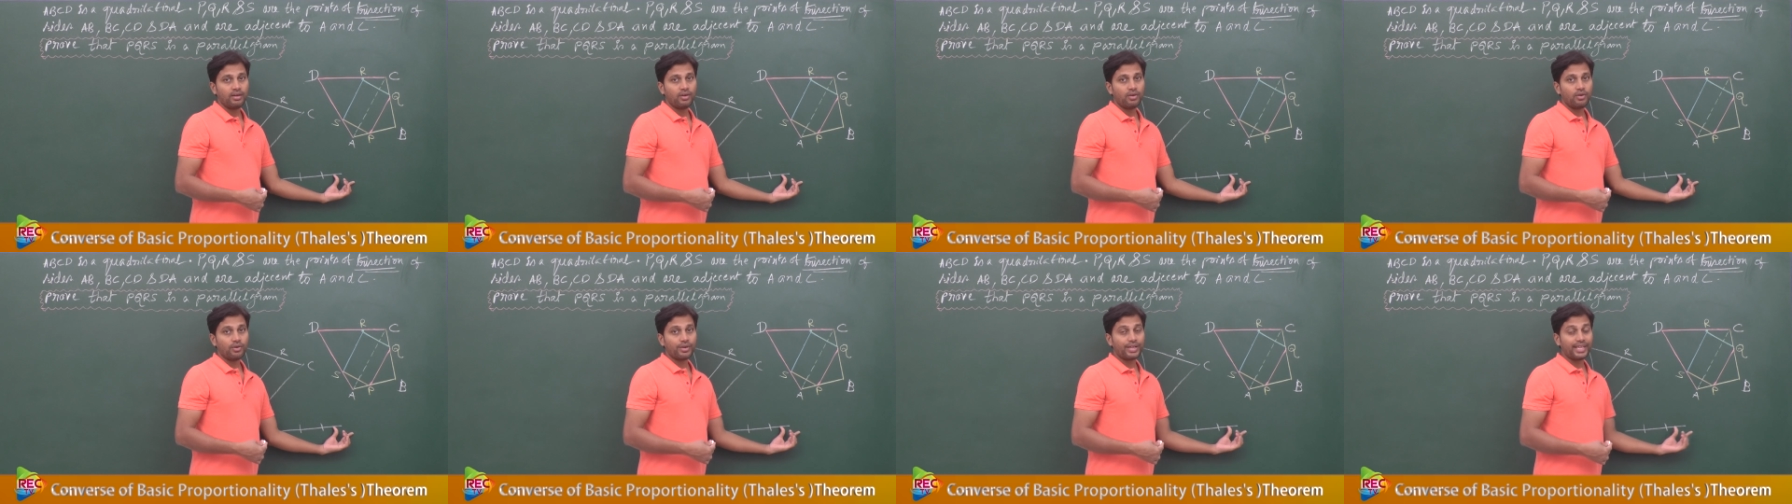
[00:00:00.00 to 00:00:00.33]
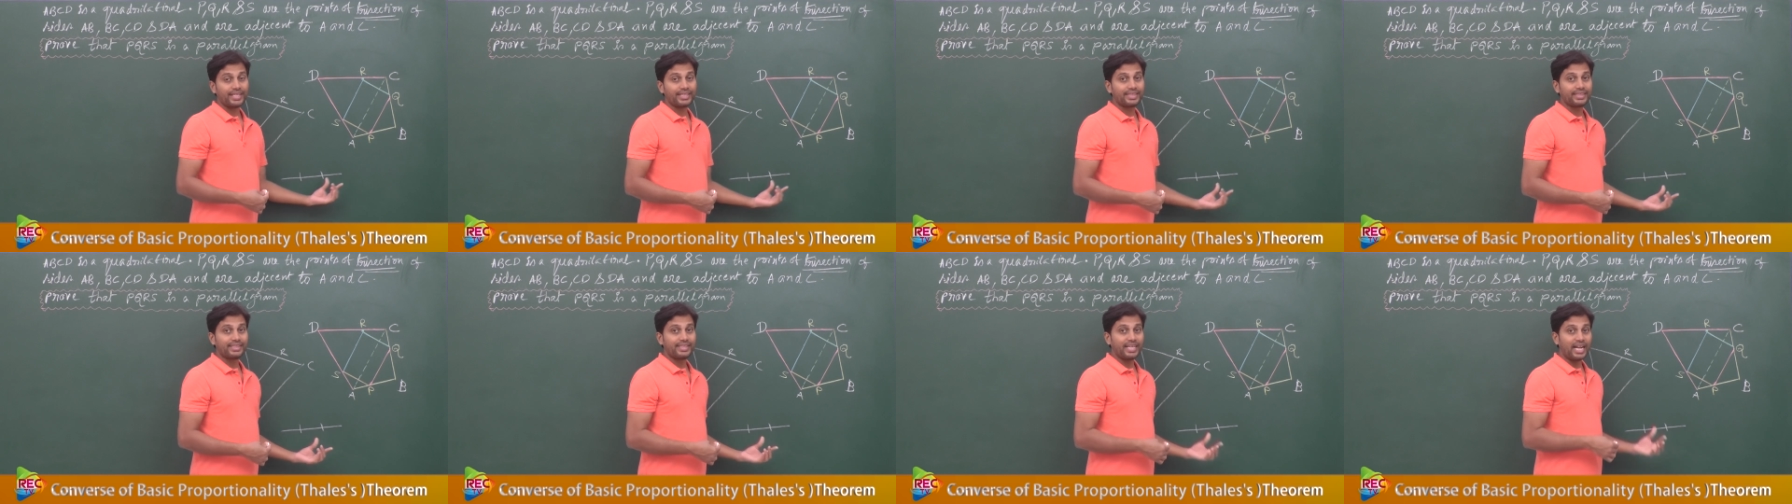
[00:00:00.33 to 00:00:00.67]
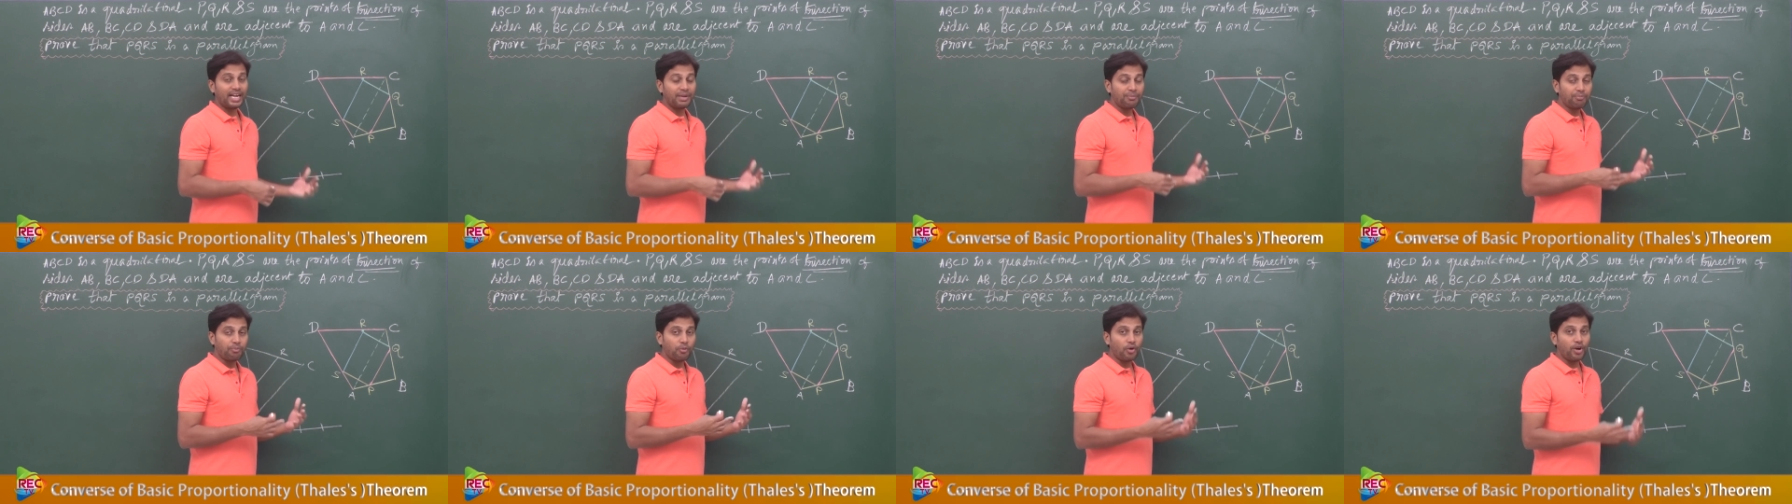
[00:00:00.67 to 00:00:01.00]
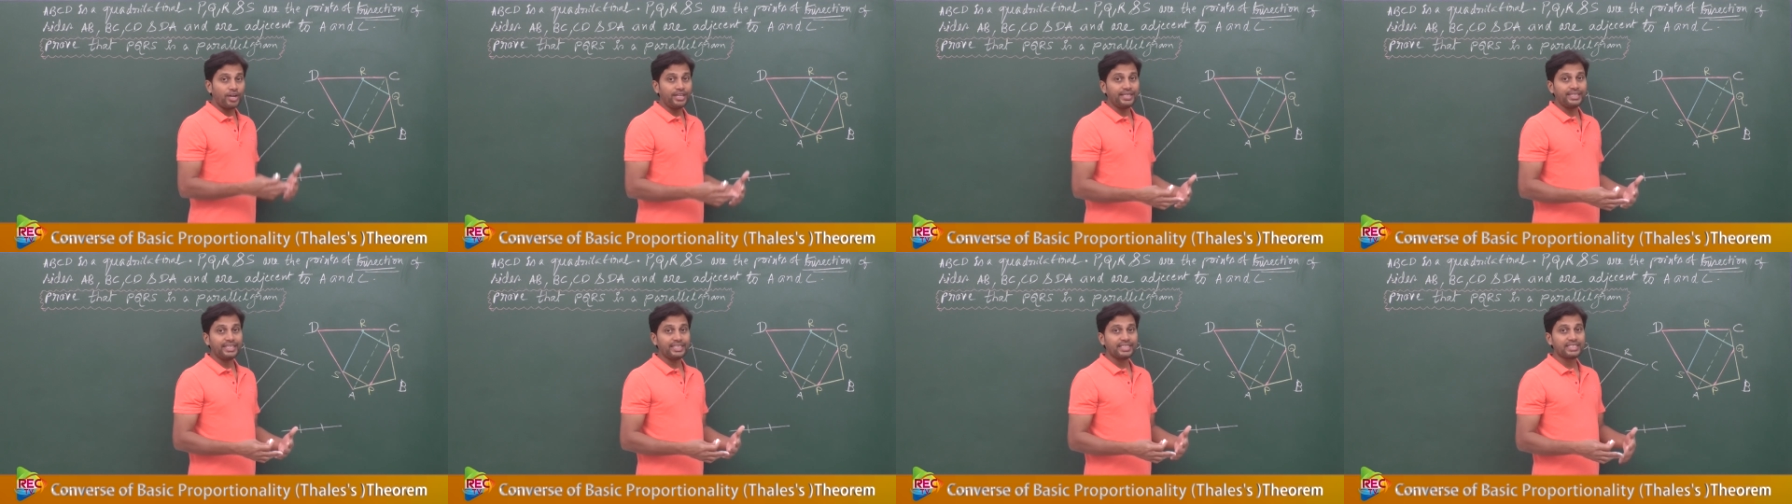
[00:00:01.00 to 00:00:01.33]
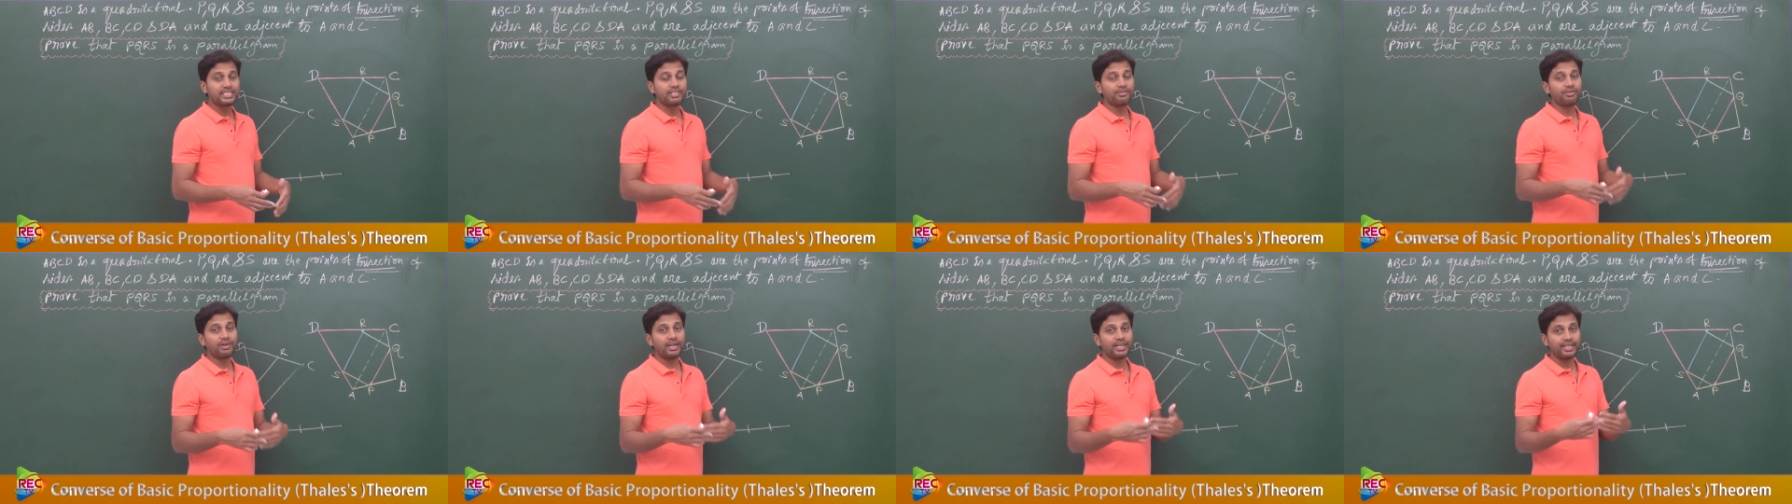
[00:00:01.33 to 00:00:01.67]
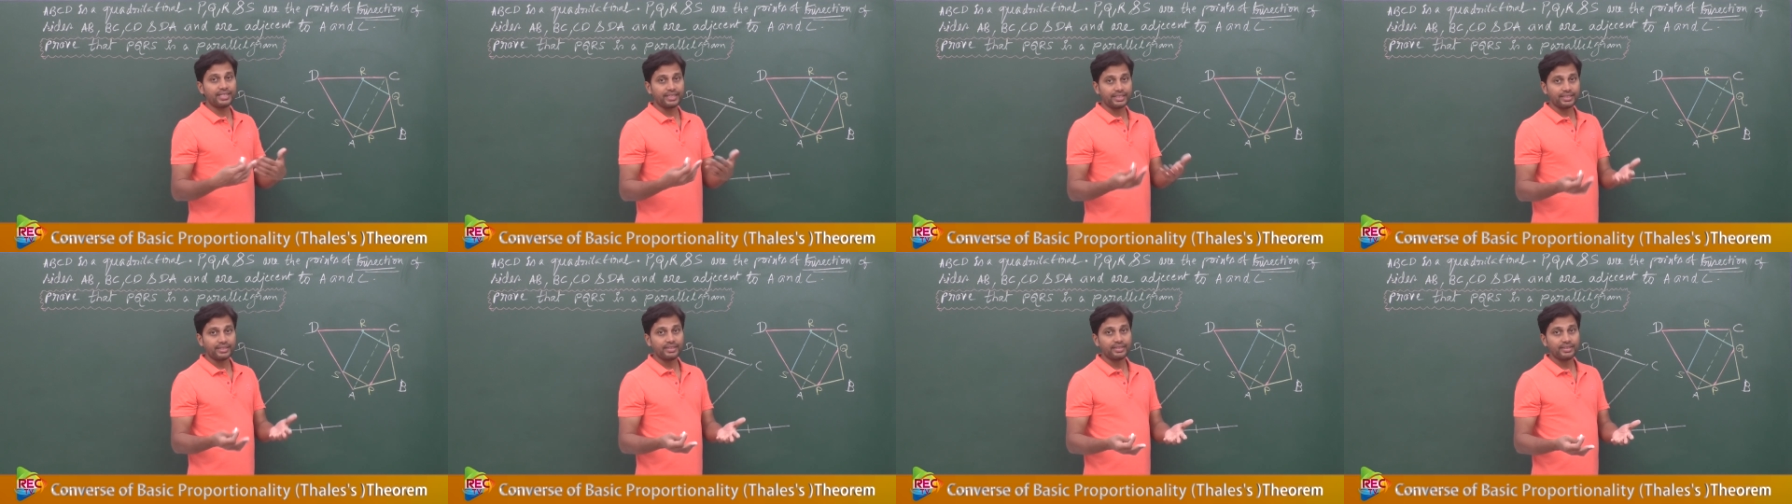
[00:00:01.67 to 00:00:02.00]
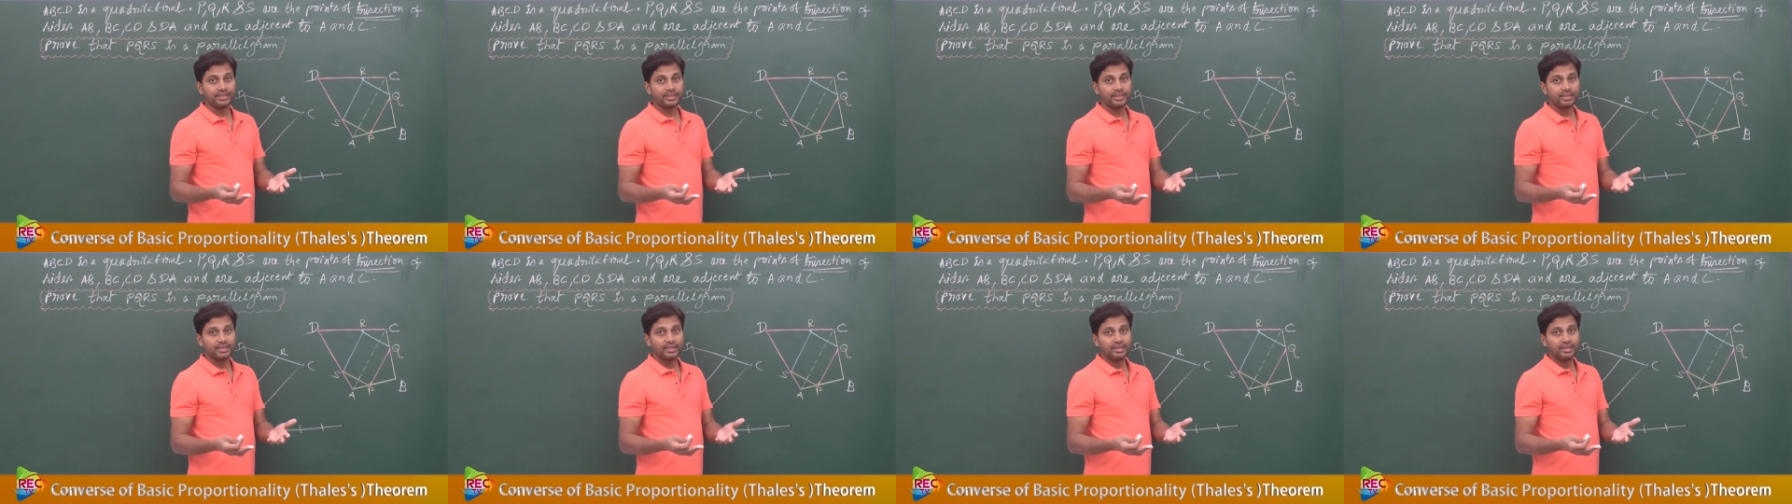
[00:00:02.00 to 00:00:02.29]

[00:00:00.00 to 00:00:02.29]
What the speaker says: okay, that point is dividing,